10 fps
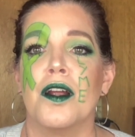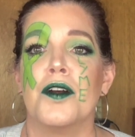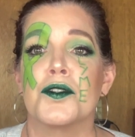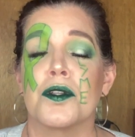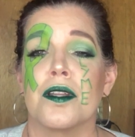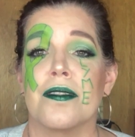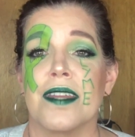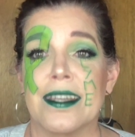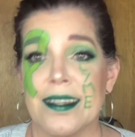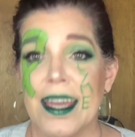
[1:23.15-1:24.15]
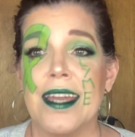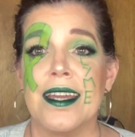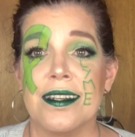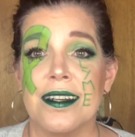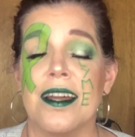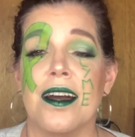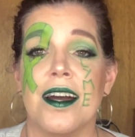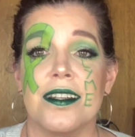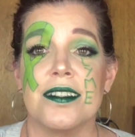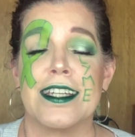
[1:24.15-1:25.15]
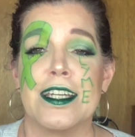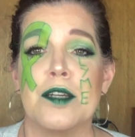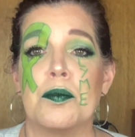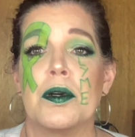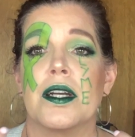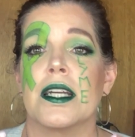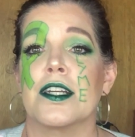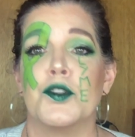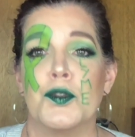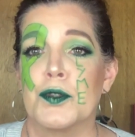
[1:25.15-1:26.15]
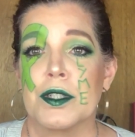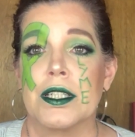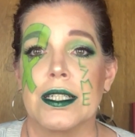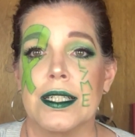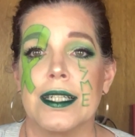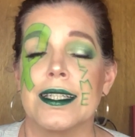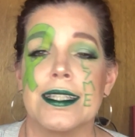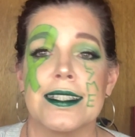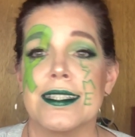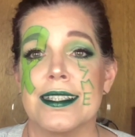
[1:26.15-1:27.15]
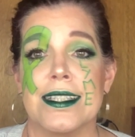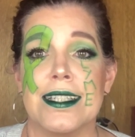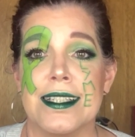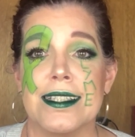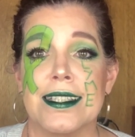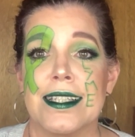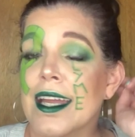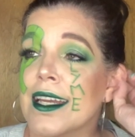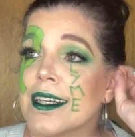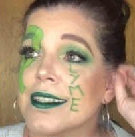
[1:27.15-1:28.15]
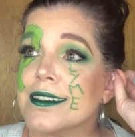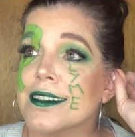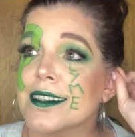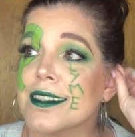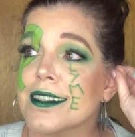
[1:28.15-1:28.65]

so that they cannot keep ignoring this disease and